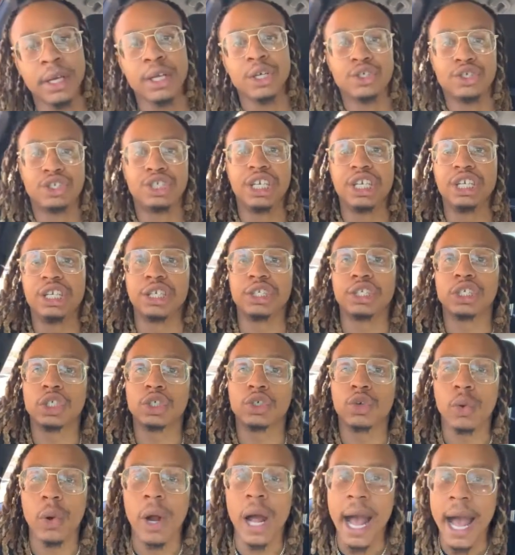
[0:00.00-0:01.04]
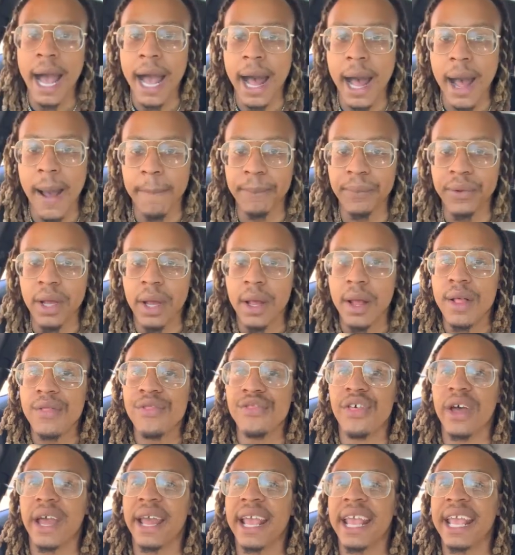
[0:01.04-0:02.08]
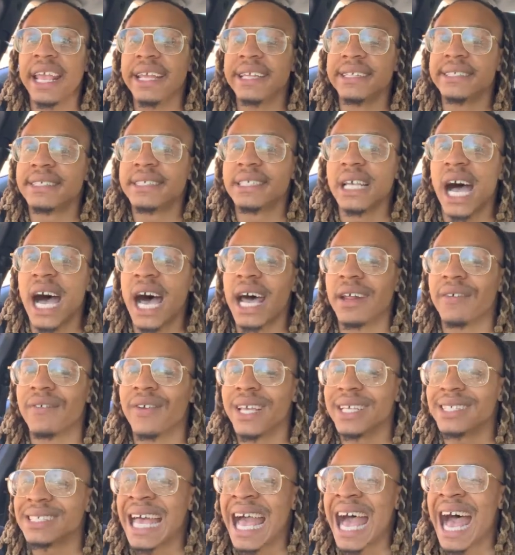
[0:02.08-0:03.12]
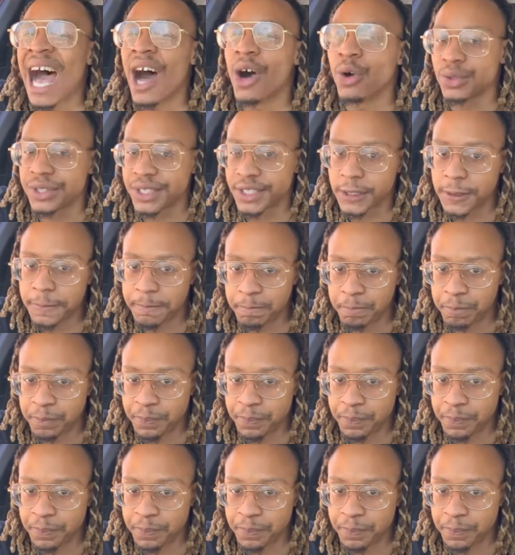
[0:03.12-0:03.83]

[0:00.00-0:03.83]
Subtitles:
She described the inside of his house.